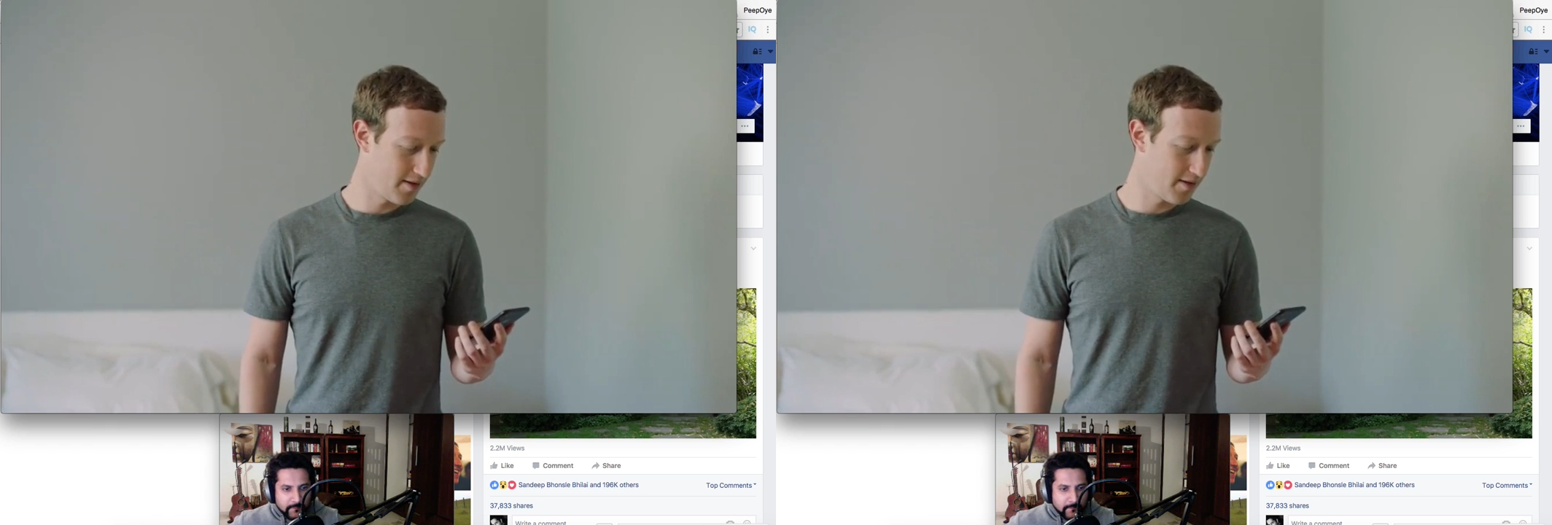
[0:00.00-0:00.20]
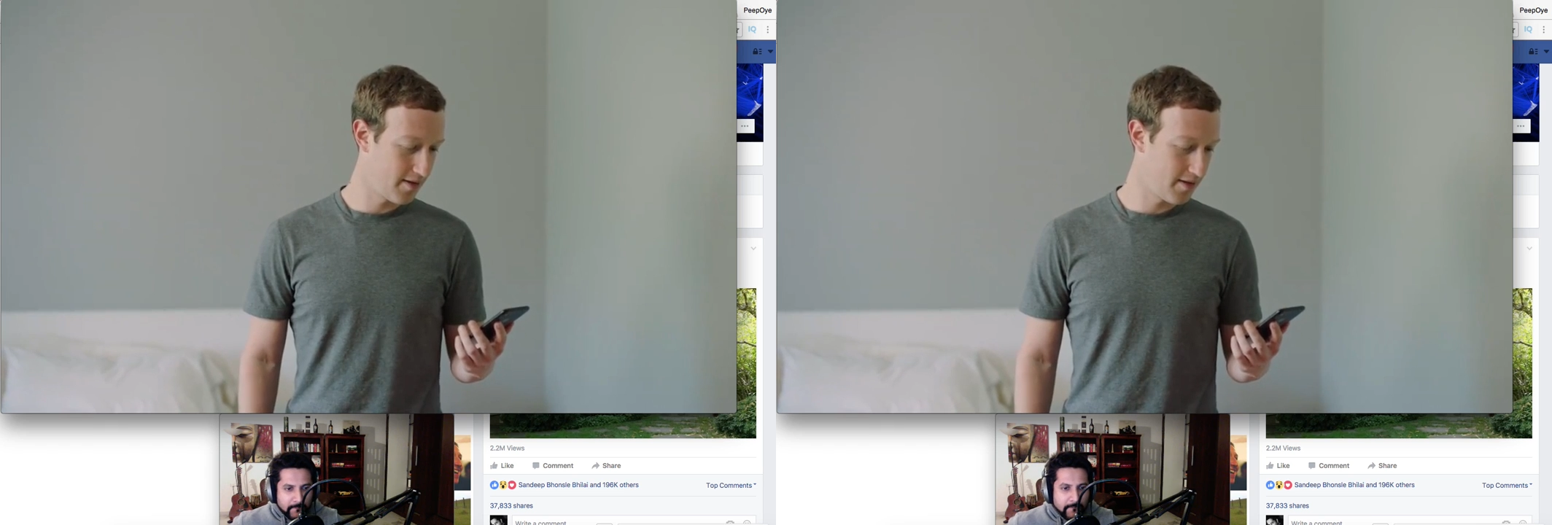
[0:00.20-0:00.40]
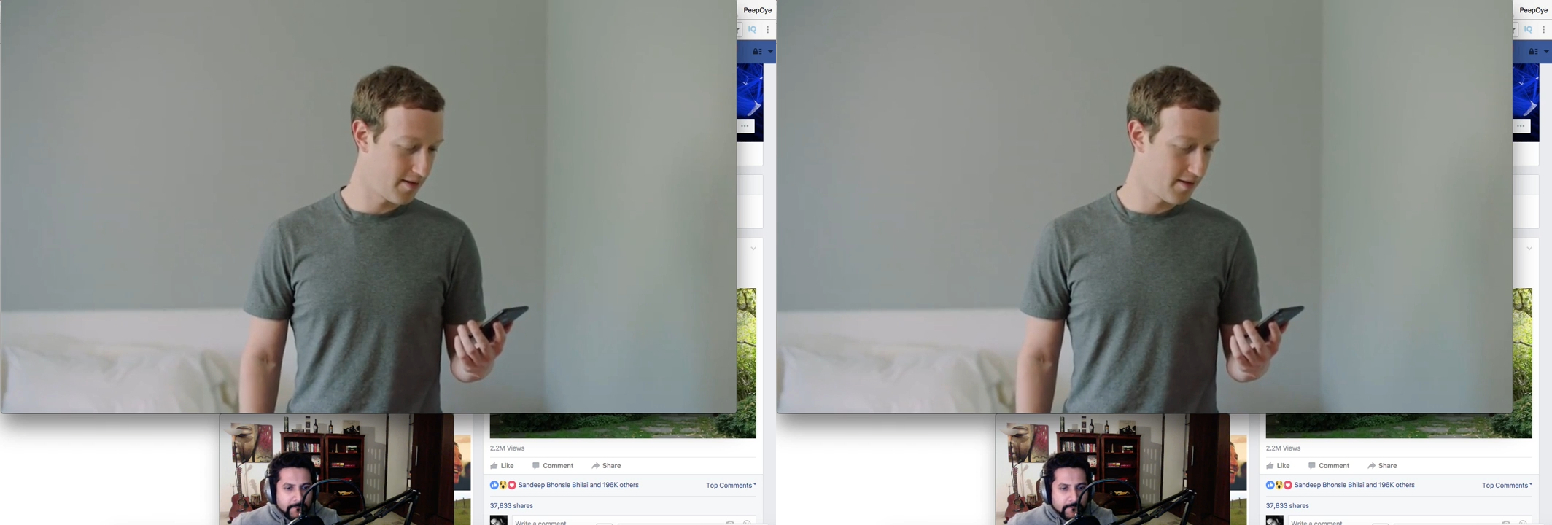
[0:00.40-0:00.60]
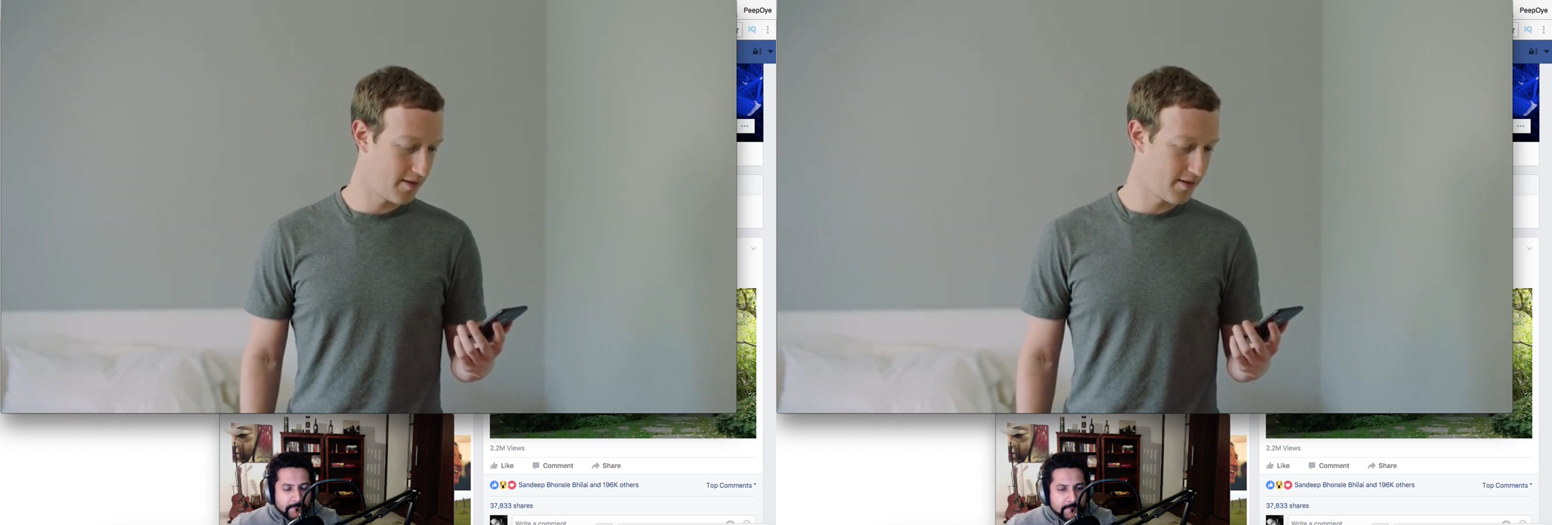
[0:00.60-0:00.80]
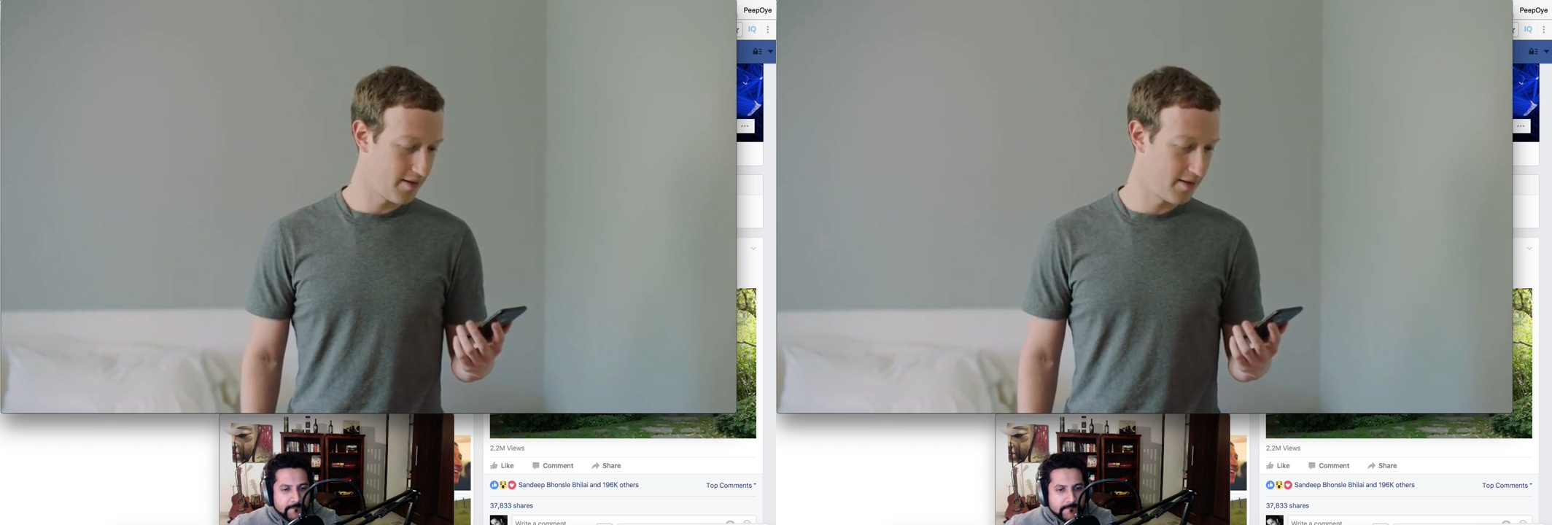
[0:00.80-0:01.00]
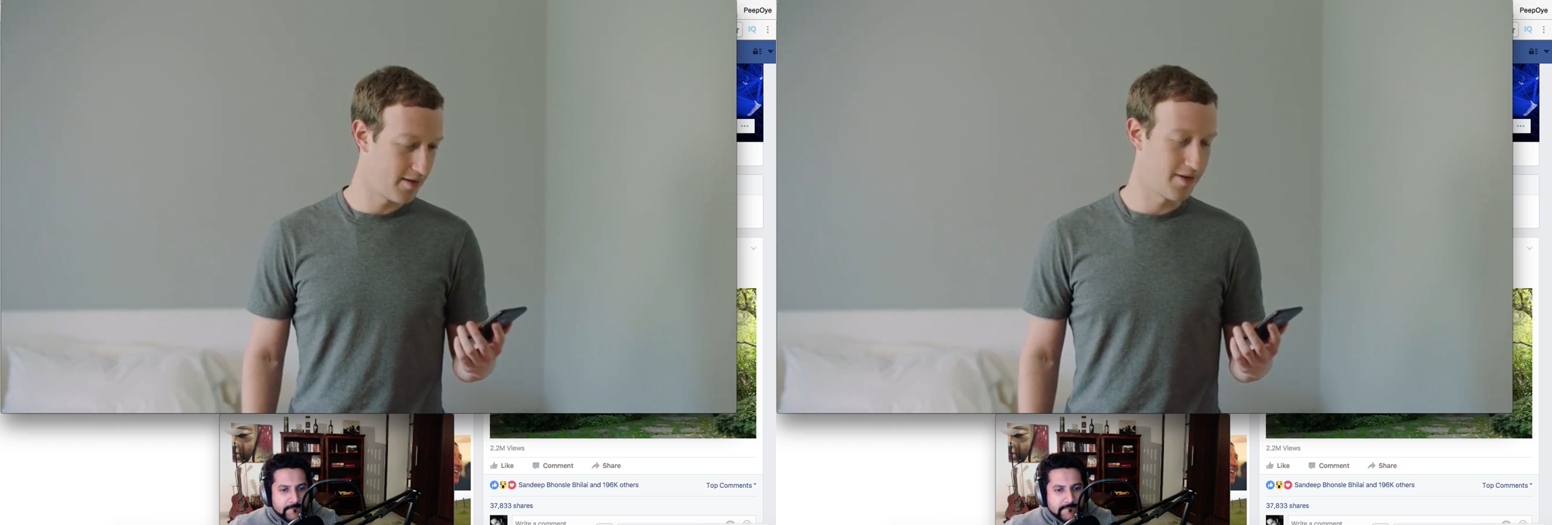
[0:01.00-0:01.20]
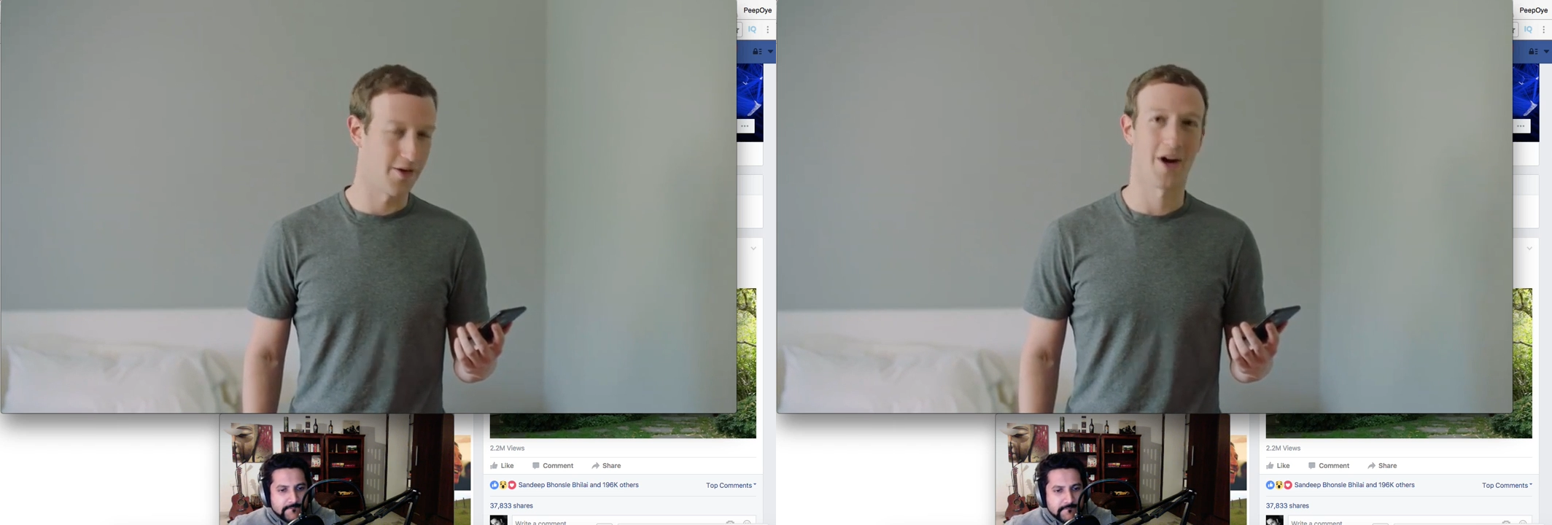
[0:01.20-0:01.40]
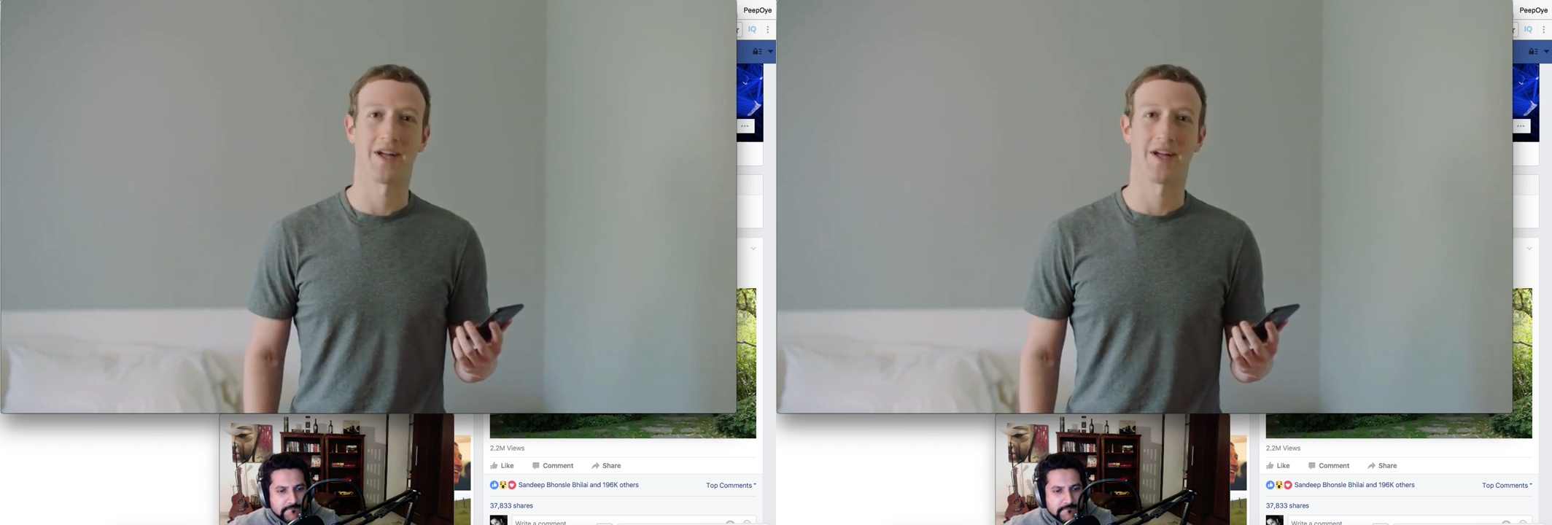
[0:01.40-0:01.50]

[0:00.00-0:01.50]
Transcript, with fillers: I'm entertaining her.